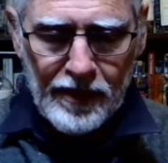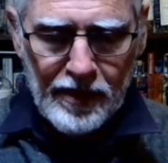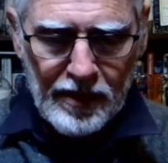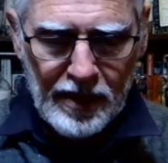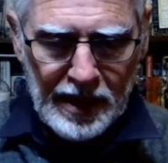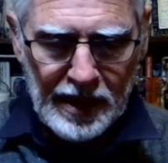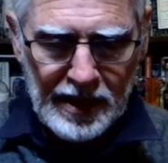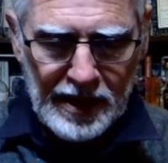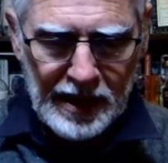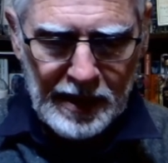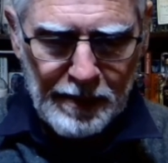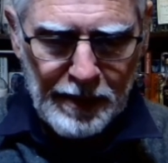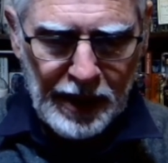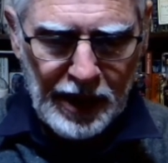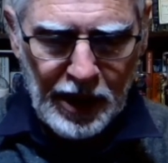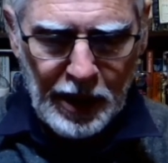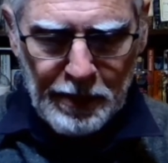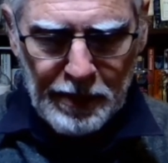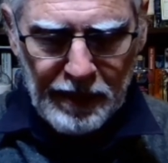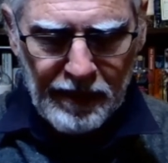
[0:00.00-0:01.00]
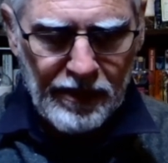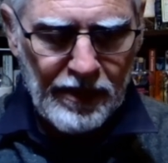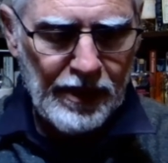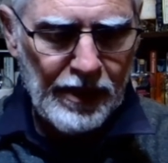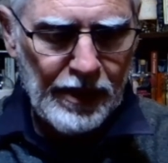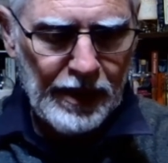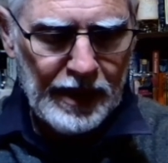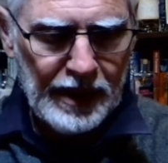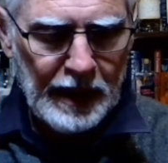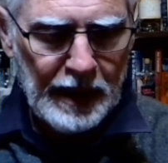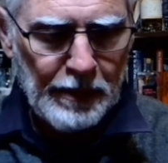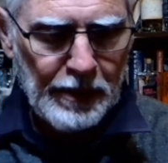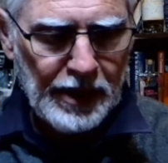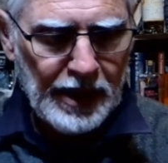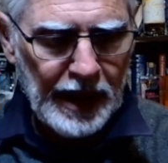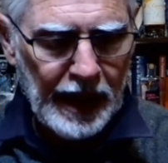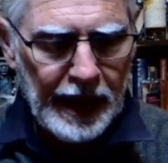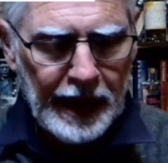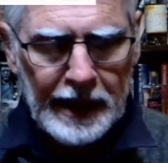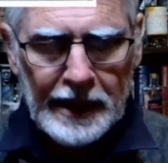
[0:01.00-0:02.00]
this has been open for a couple of
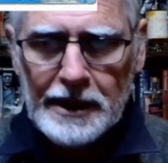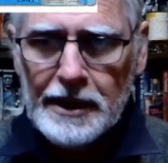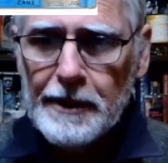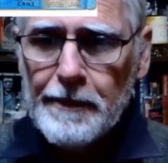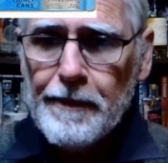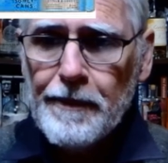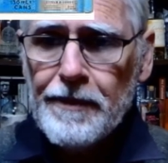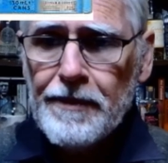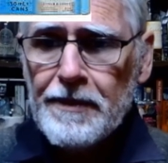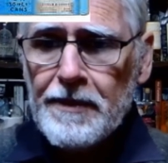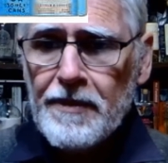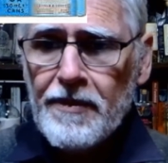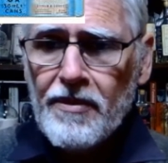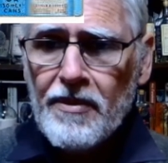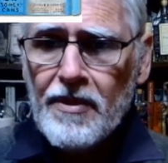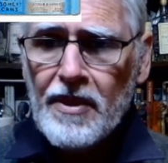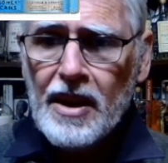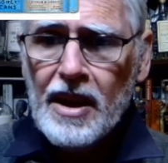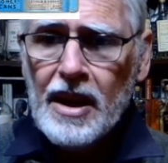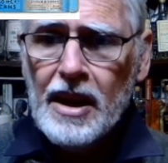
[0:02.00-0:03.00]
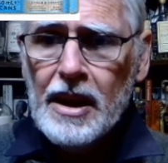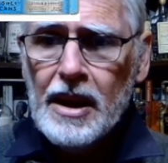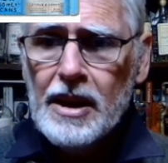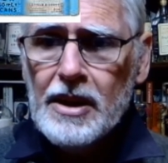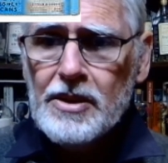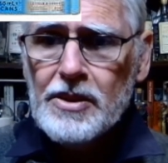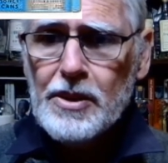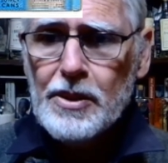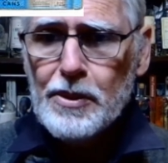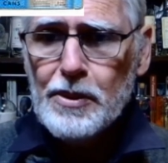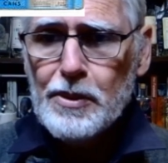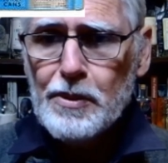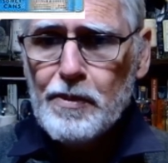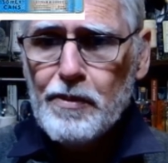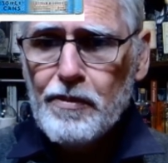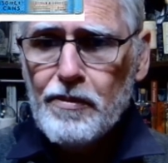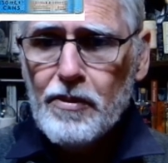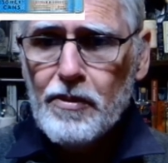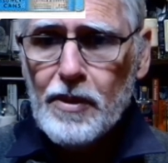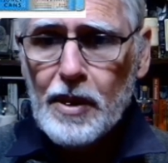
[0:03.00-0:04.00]
days. So
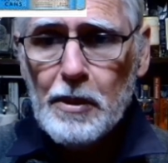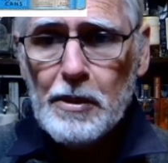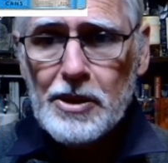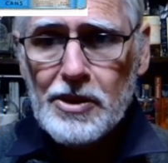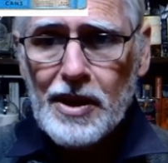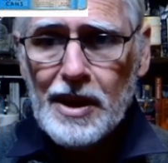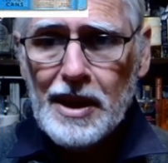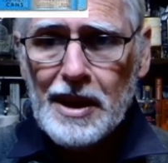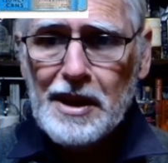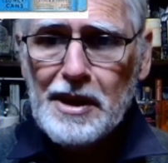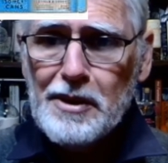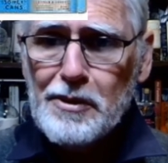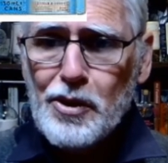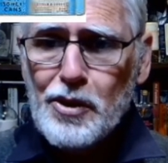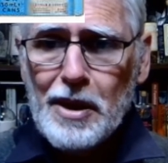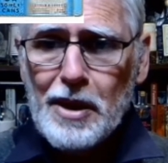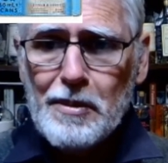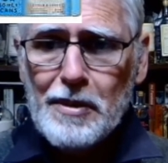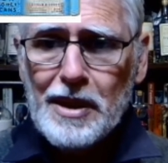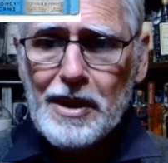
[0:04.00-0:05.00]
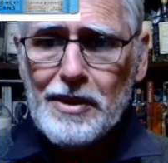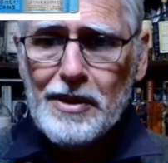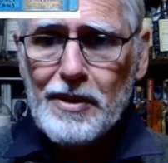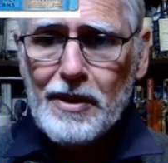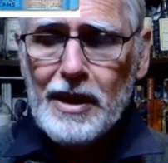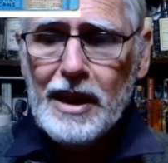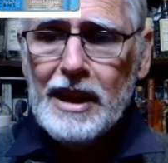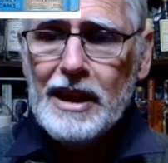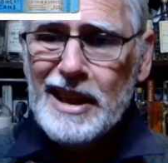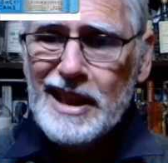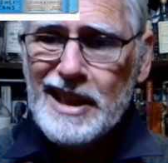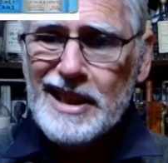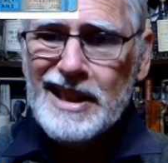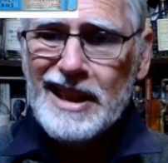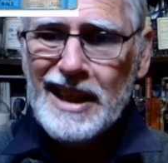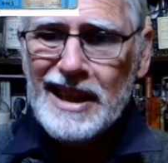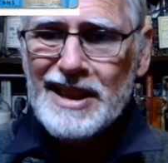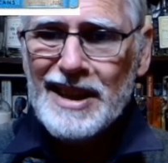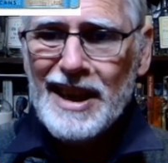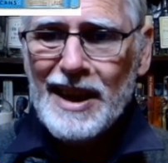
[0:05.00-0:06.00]
let me say that straight up now. This
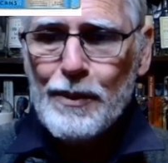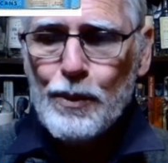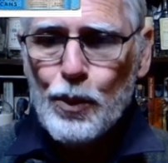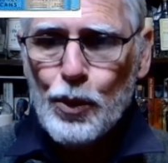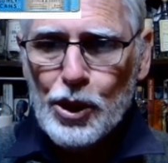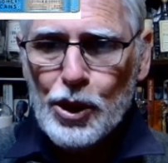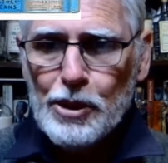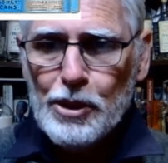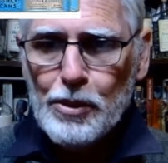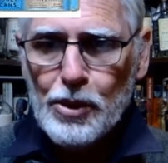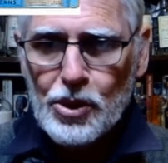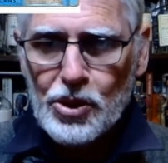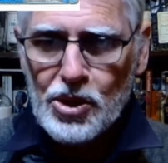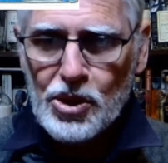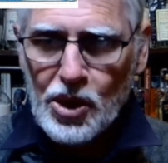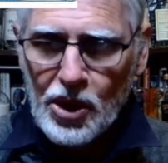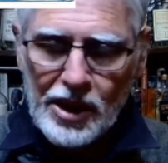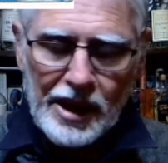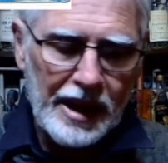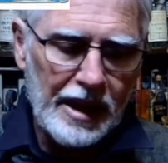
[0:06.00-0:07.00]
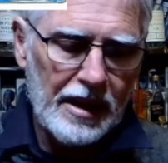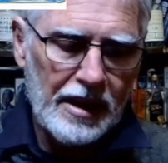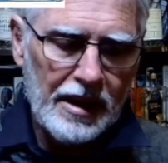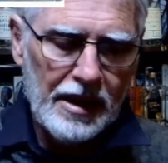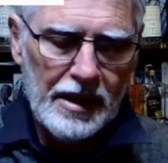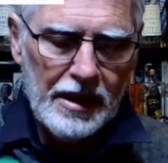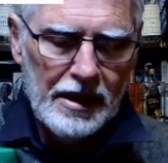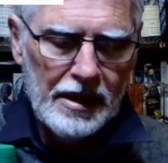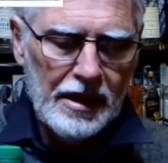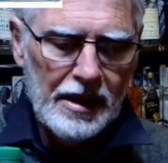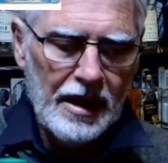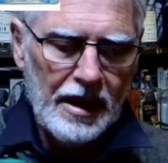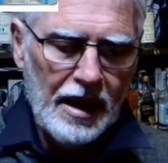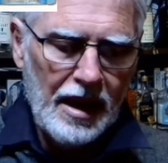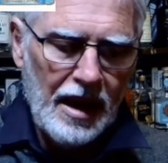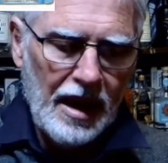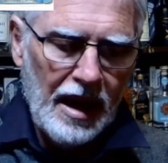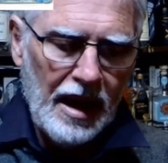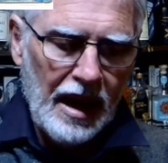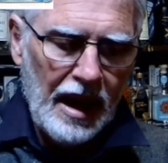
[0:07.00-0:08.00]
is a workable tonic.
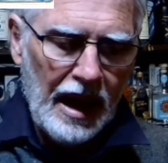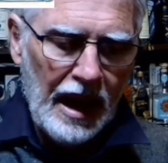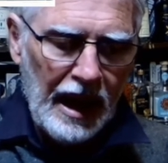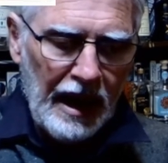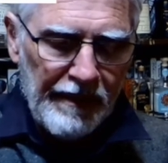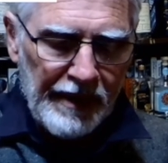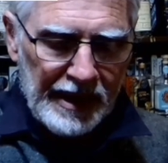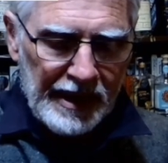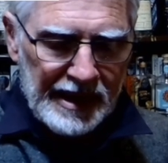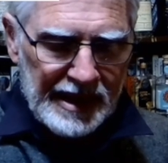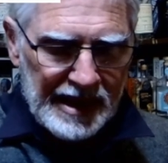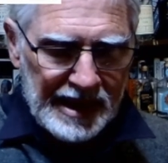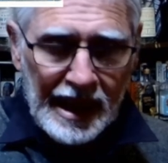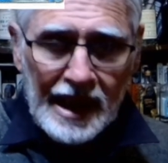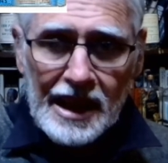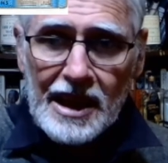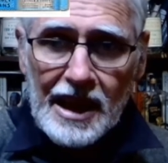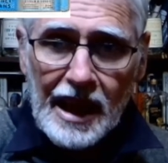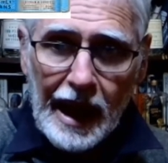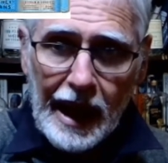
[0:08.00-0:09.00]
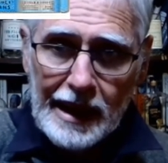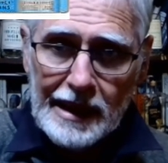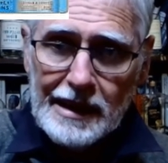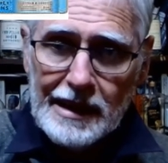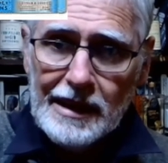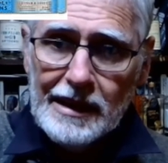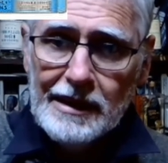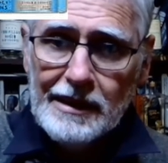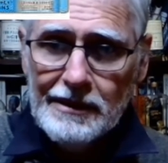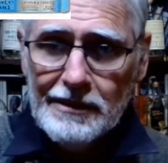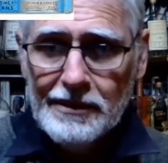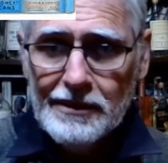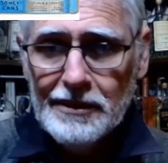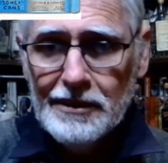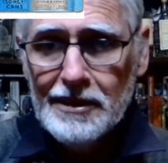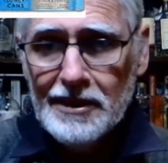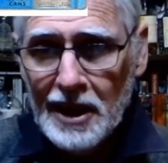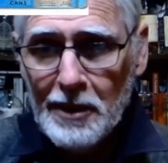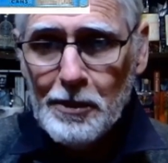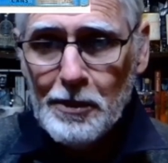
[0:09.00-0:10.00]
Having said that,
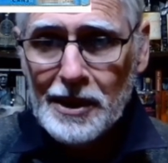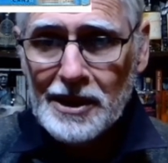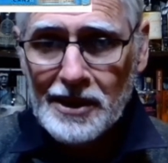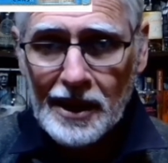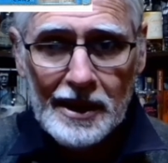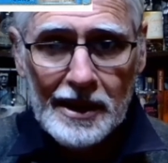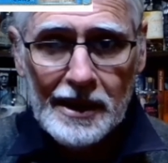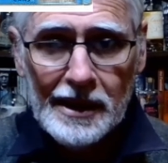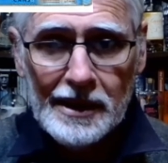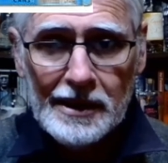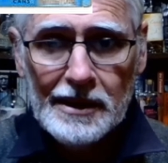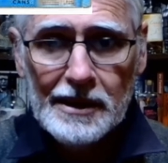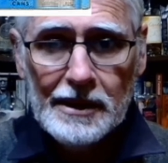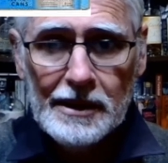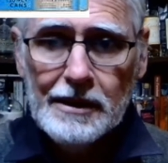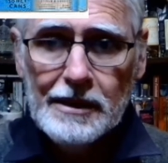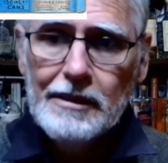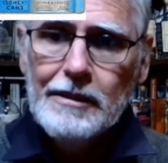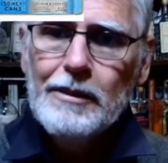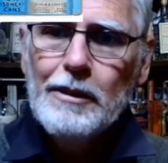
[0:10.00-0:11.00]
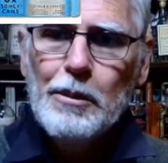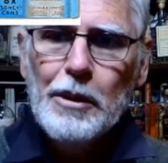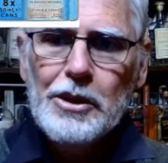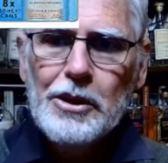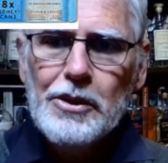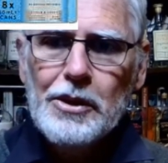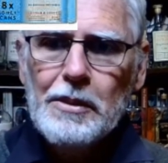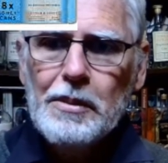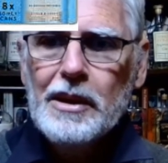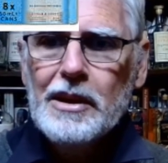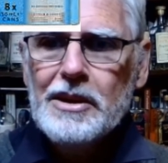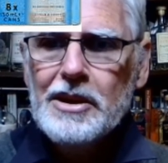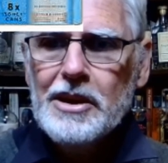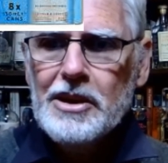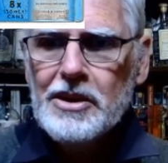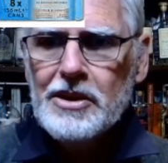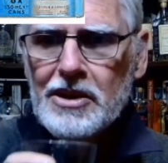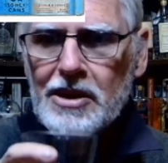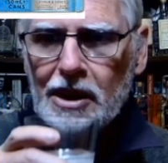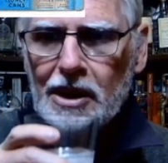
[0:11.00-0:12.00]
let me say this in my true
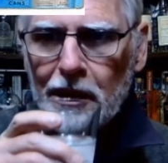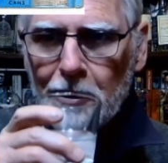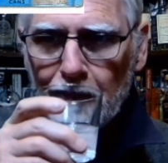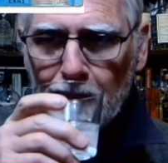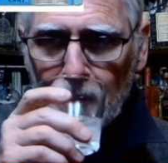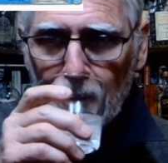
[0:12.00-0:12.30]
politician style.